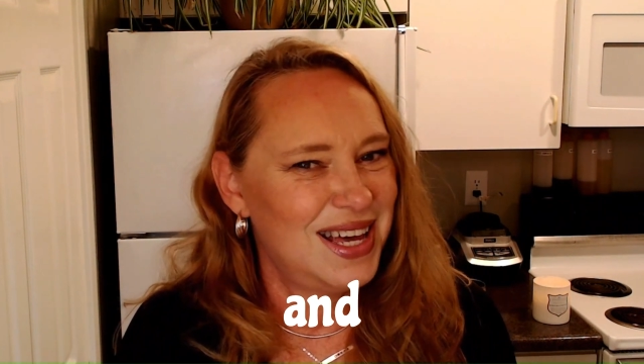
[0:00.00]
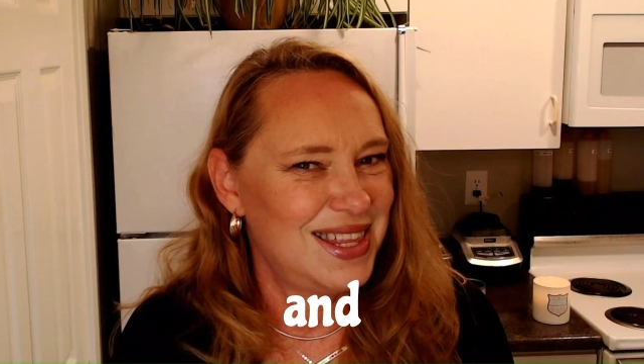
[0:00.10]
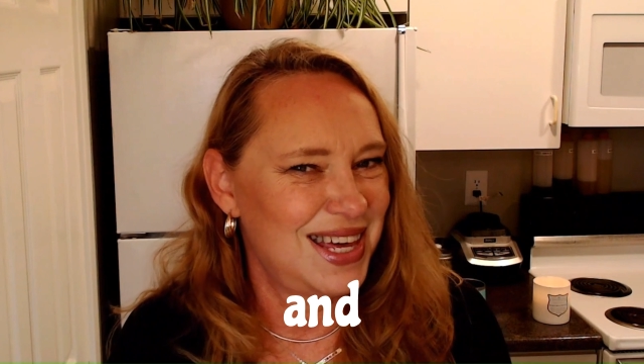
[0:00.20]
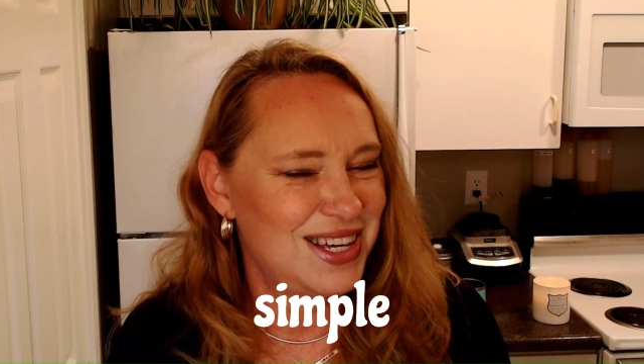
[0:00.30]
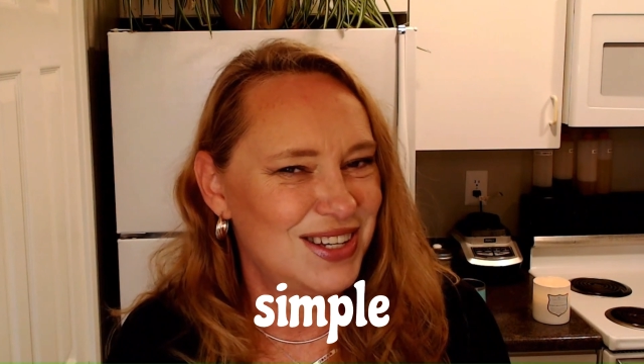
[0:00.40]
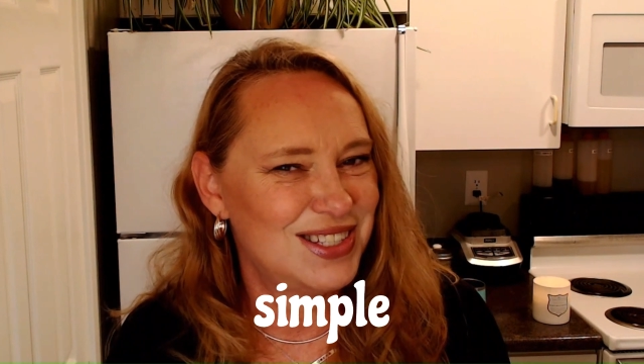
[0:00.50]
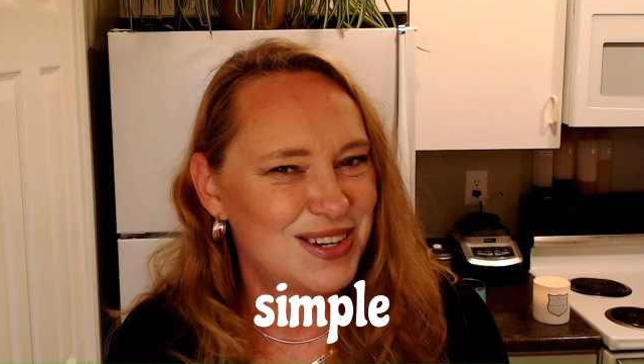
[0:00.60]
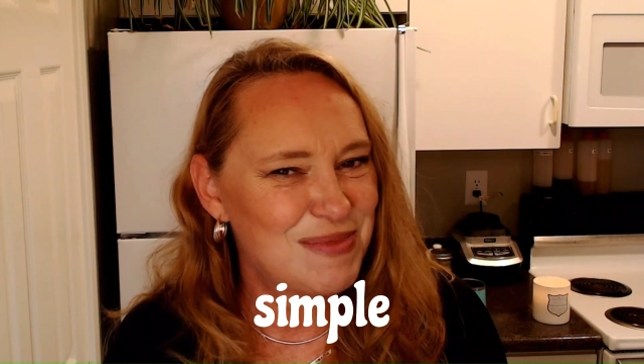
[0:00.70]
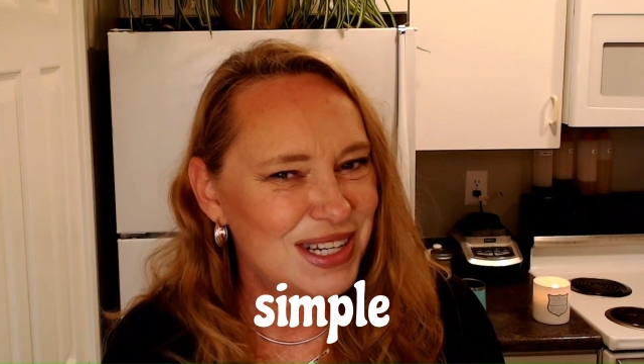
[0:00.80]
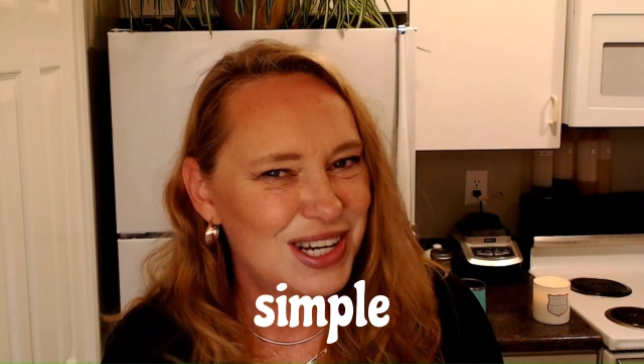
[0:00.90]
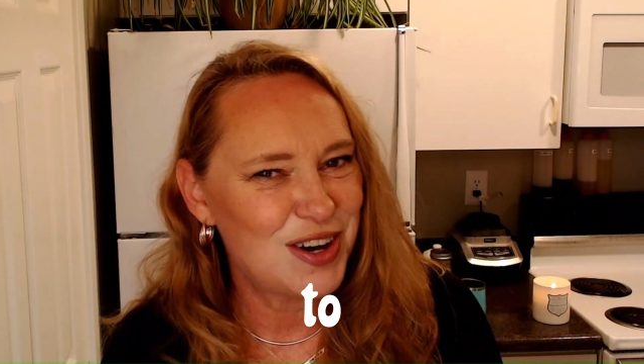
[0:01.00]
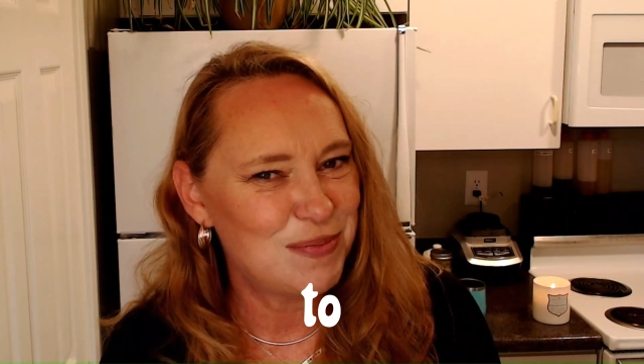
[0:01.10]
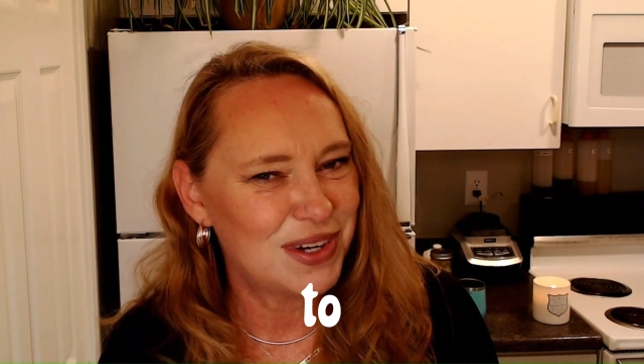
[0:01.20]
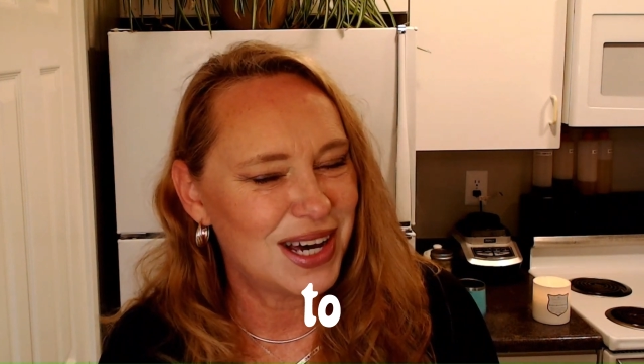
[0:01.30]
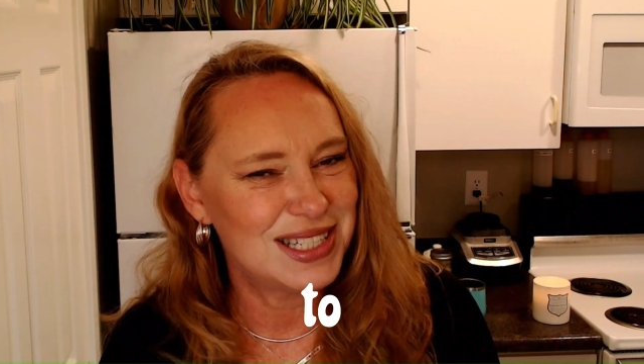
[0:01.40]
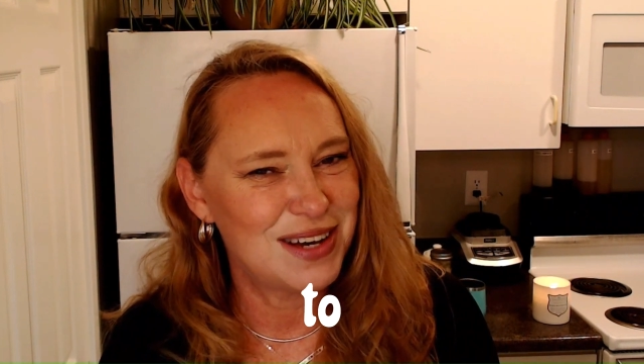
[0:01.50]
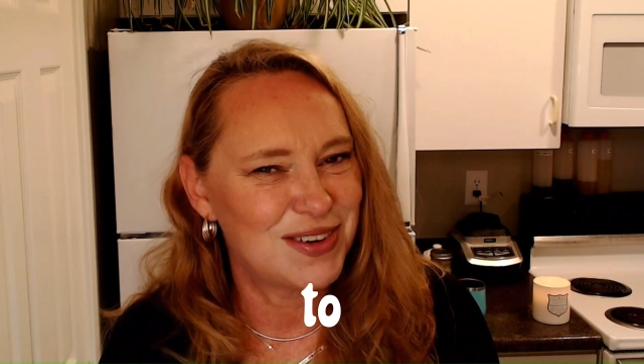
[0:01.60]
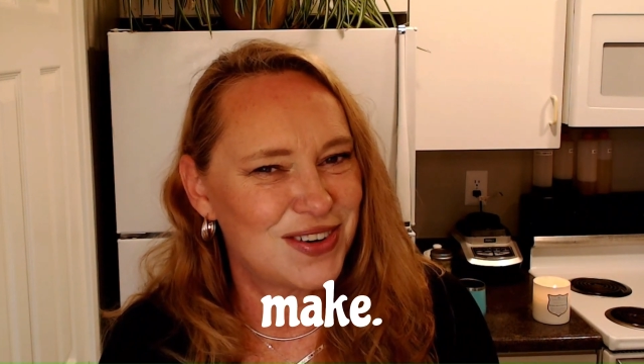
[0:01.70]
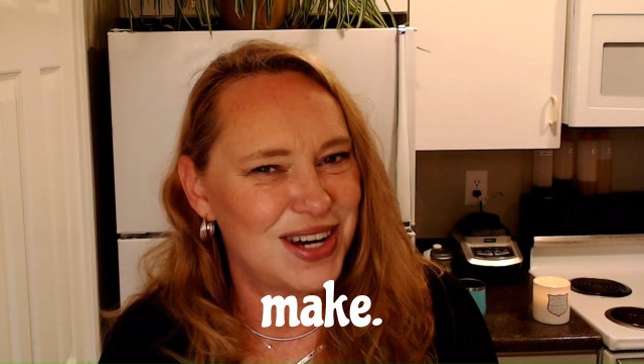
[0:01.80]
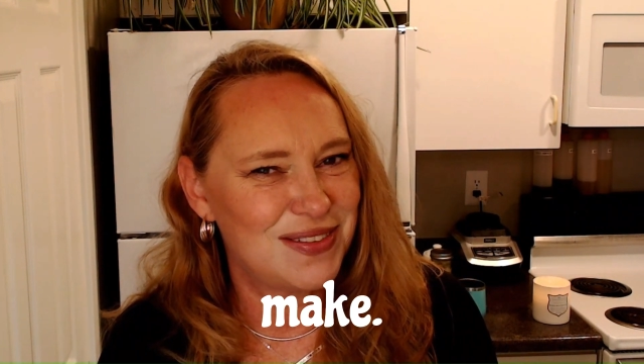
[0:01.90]
Thank you so much. I hope you guys have a
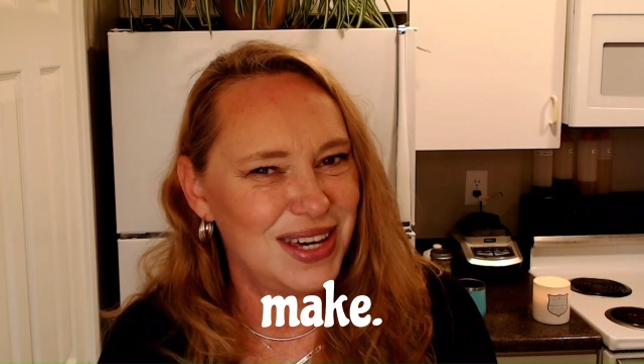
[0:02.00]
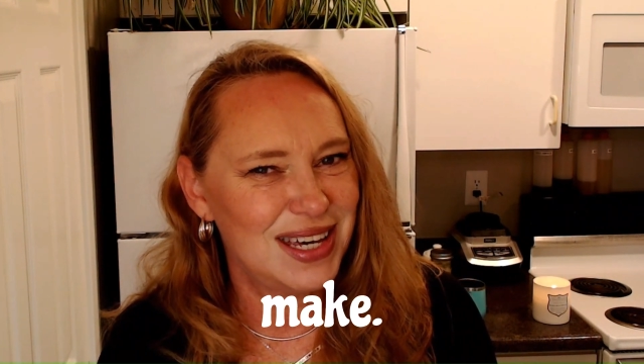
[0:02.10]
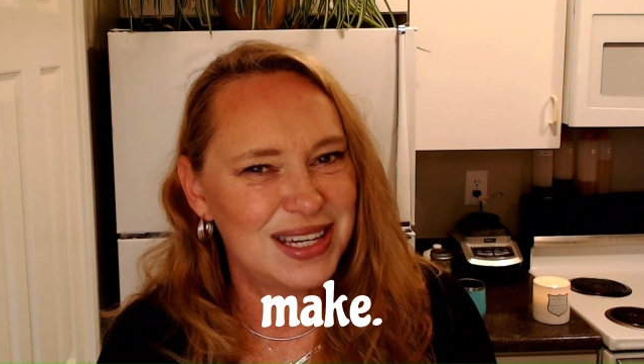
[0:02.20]
great week.